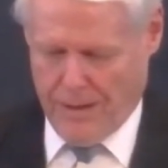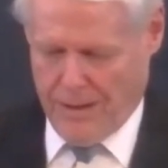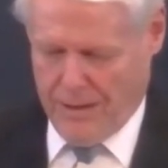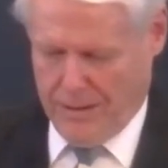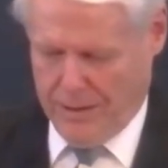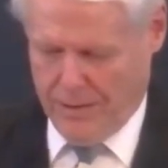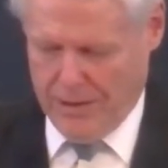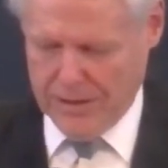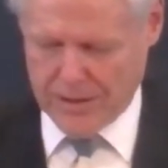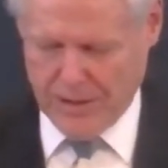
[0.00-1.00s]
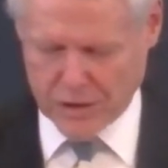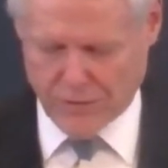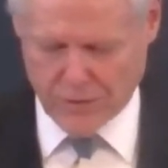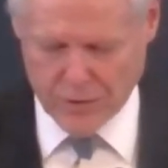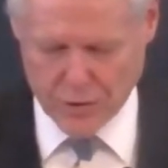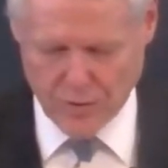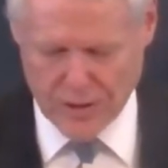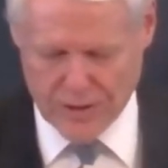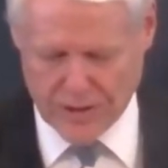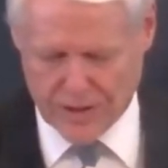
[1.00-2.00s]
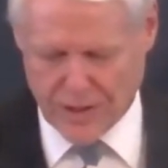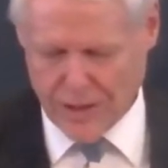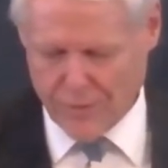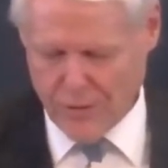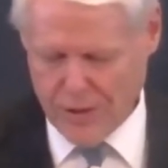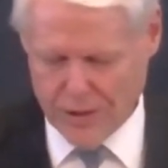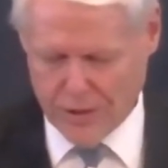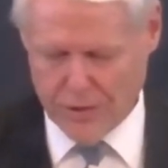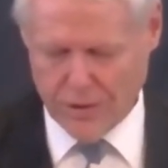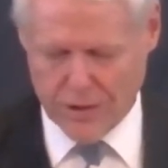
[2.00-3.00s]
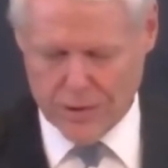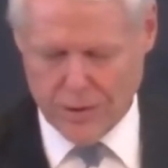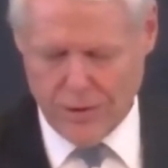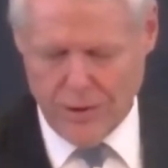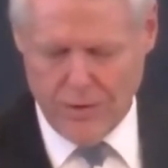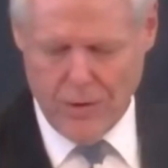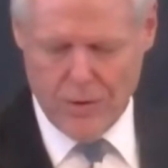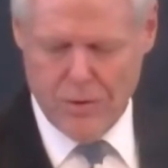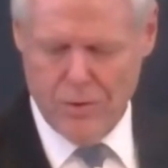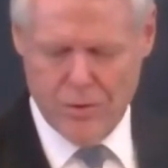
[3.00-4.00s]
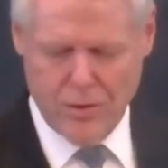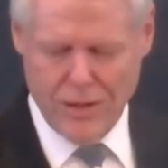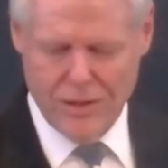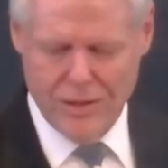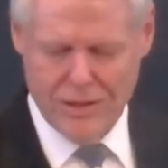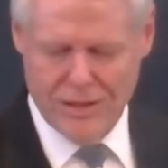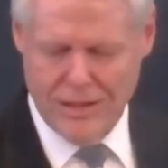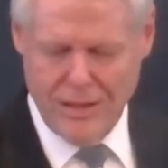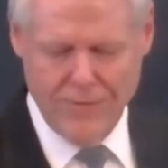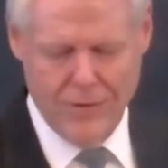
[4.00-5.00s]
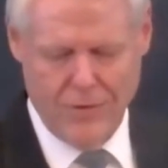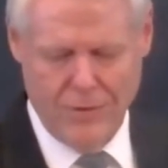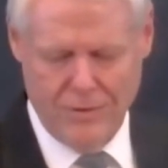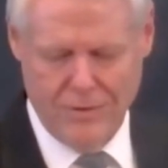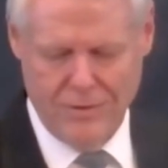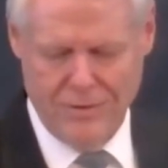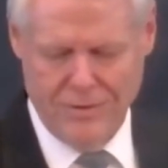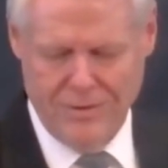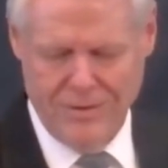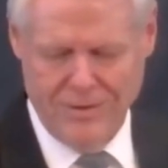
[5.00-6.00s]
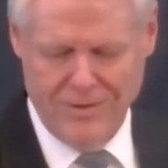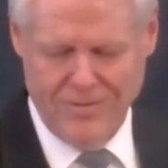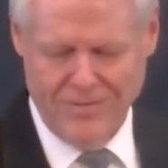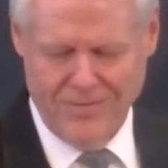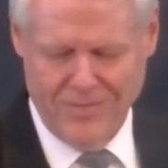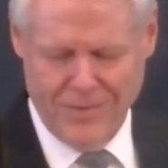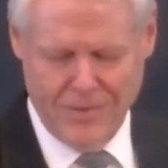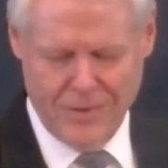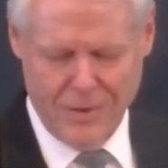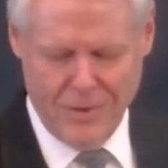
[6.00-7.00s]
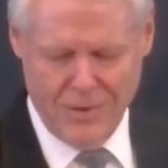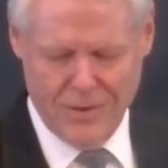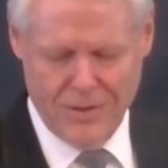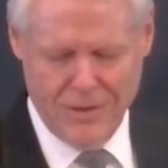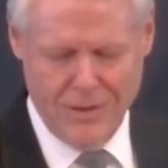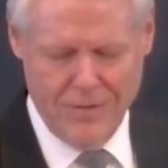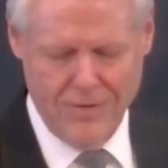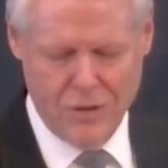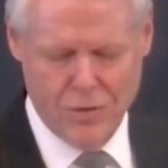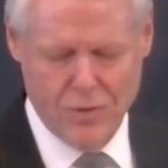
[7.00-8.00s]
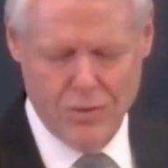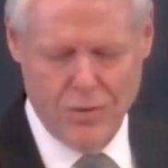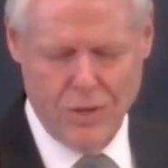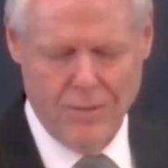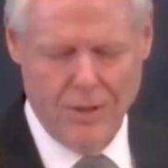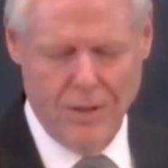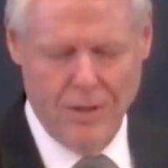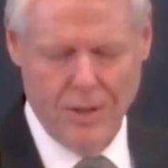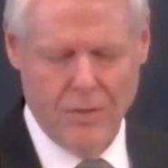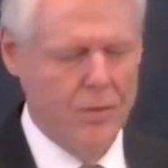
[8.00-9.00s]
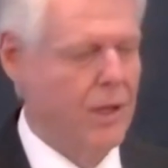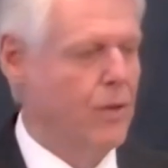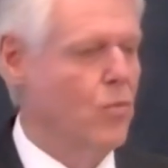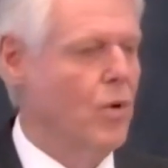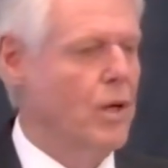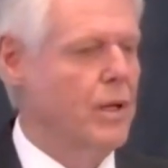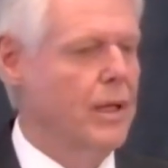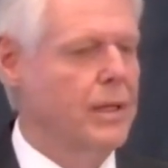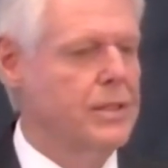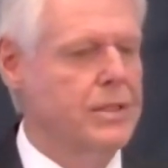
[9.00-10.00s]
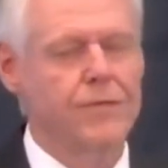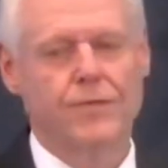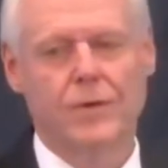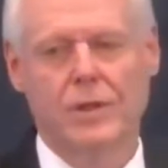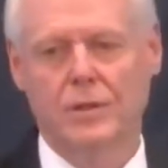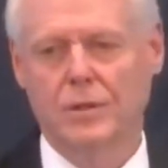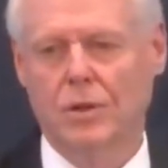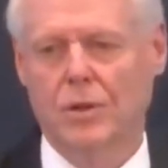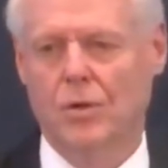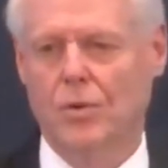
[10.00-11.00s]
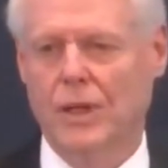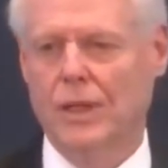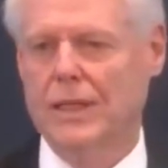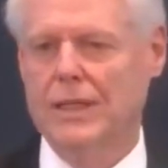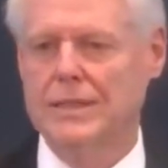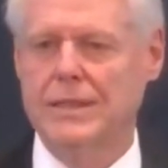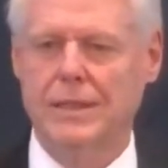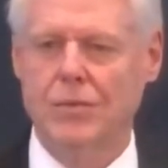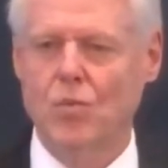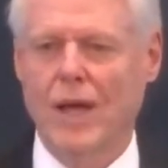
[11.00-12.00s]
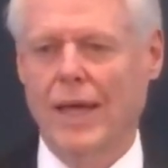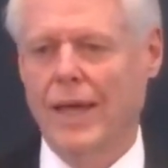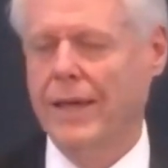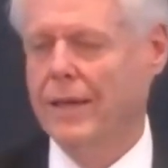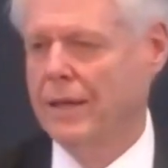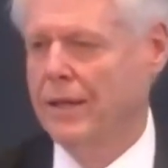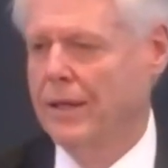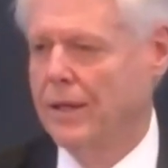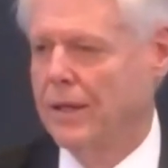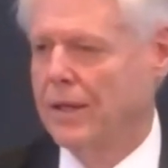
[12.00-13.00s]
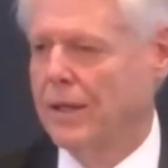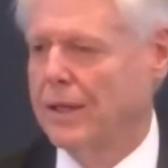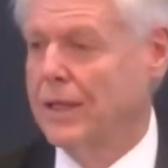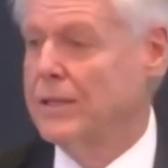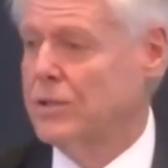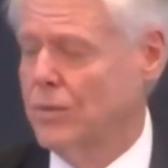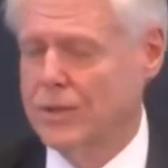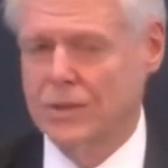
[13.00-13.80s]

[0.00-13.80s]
And these things, verse 26, I have written to you concerning those who try to deceive you. There's always individuals who come along and, and want a different, quick, easy way uh, into eternal